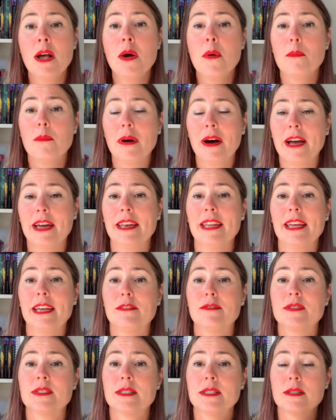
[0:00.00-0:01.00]
But
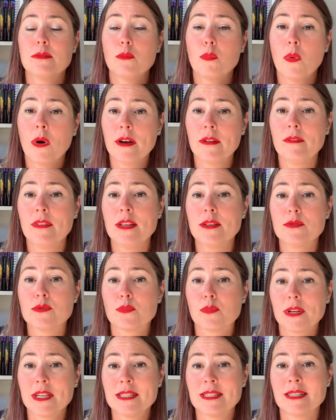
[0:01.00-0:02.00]
if one of these
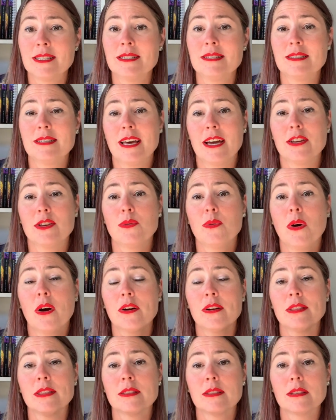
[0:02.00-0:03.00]
reasons that you
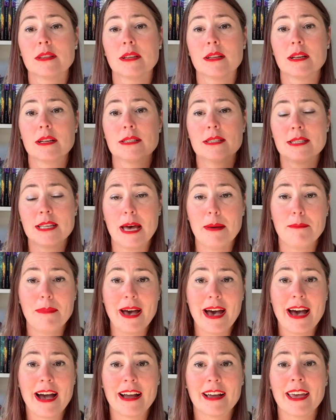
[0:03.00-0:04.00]
are set
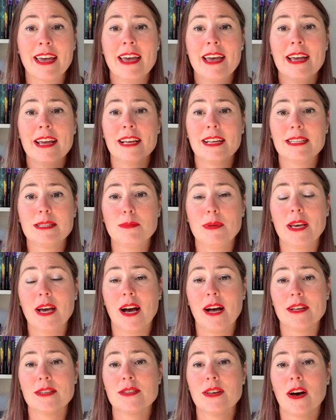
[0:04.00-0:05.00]
back is
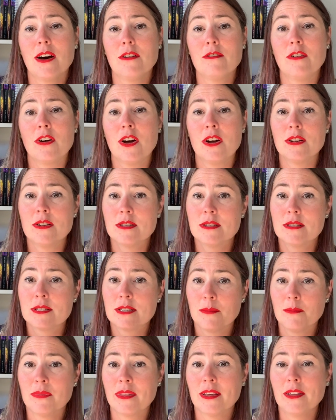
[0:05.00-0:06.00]
because of
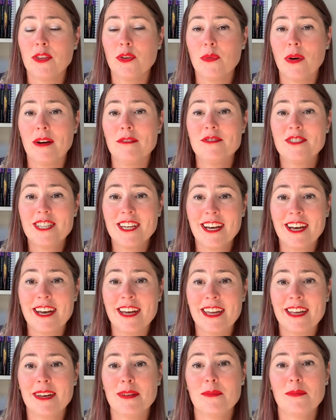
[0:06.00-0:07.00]
something you have
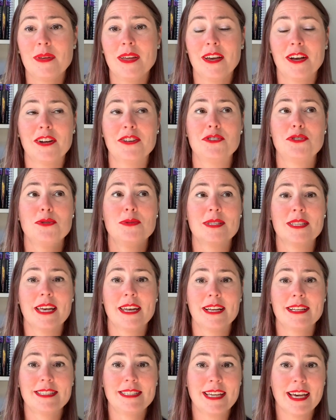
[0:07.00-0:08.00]
done, because you set
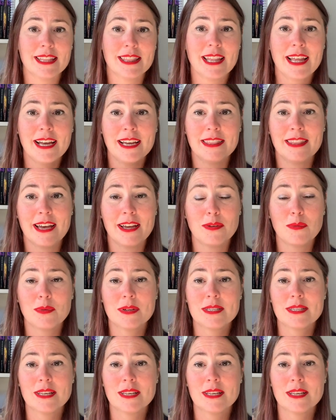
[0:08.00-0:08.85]
a deadline that was